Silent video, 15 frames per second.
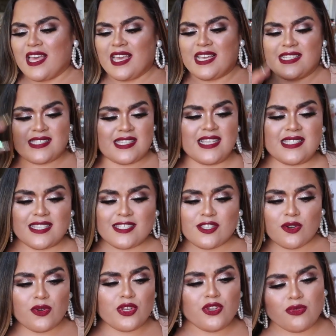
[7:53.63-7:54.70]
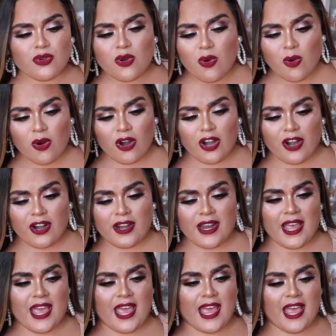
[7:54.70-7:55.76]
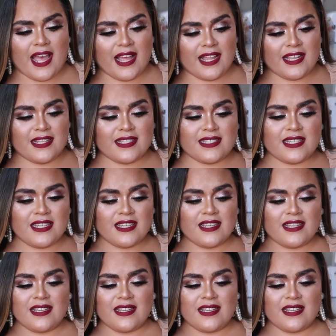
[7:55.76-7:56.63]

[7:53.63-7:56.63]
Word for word: he sees this little unicorn and